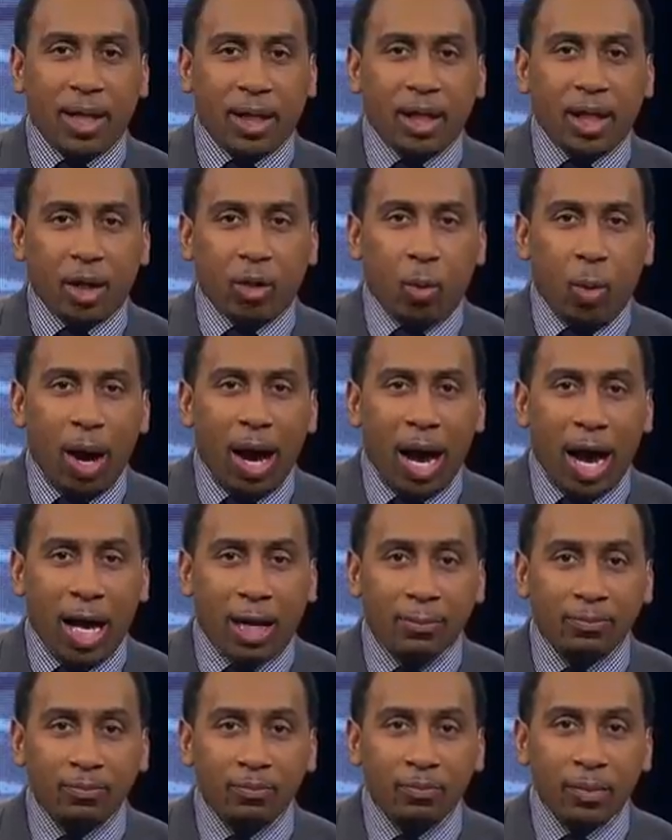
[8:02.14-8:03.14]
little
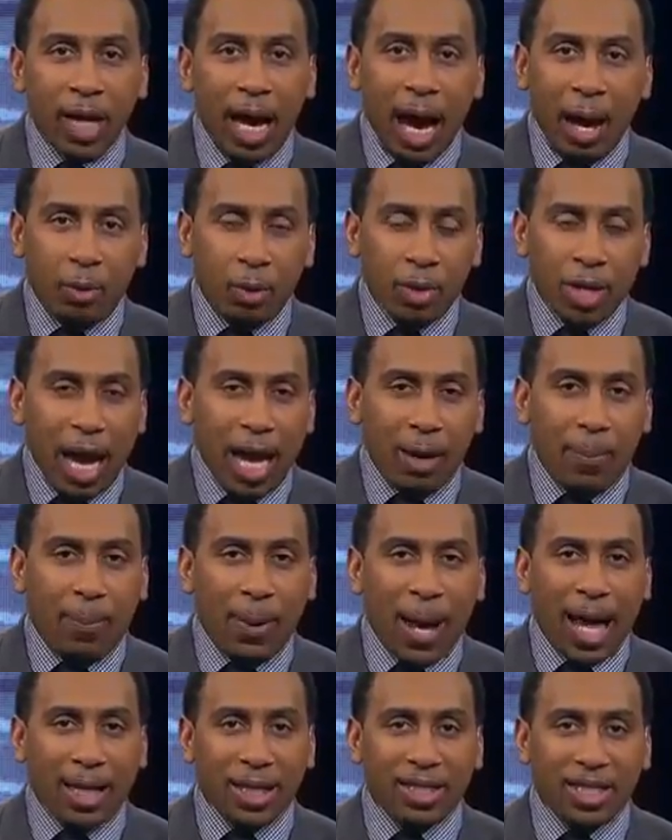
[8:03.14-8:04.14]
while. I will not
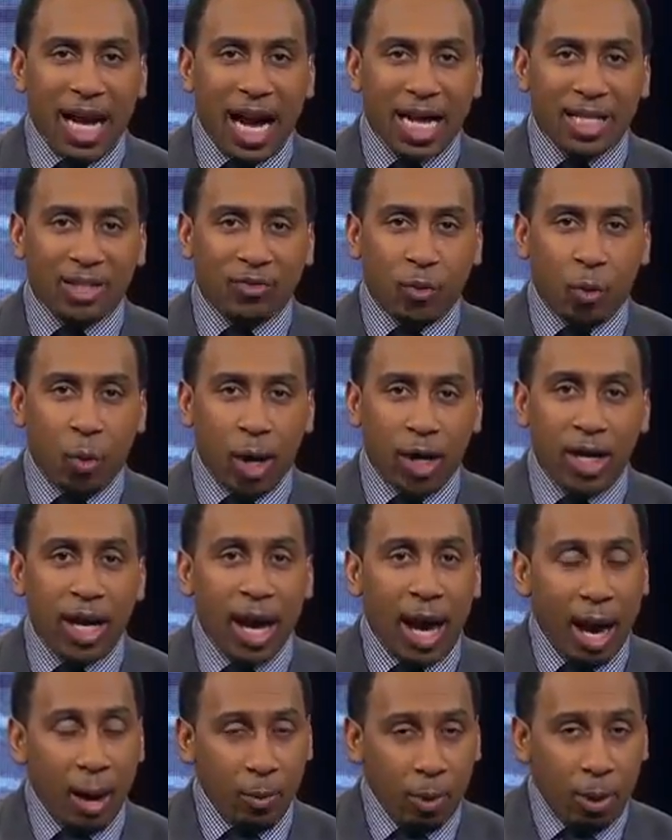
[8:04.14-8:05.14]
apologize for it.
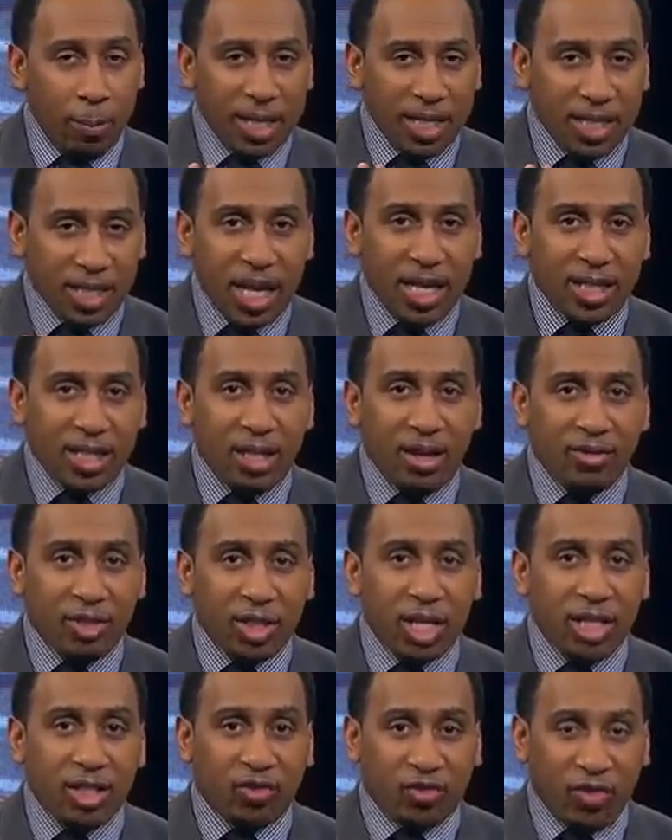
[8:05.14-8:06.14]
I will be sensitive
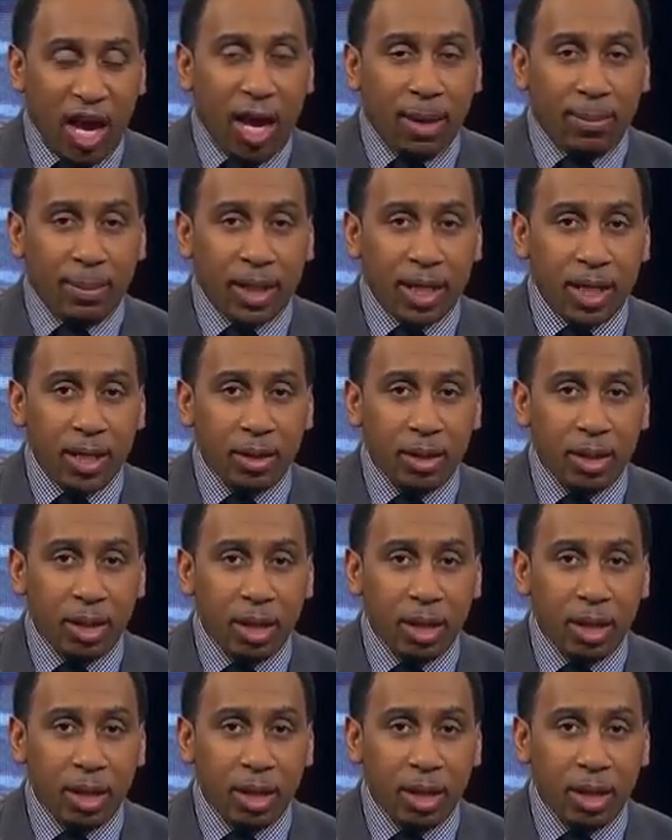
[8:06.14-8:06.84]
to his family.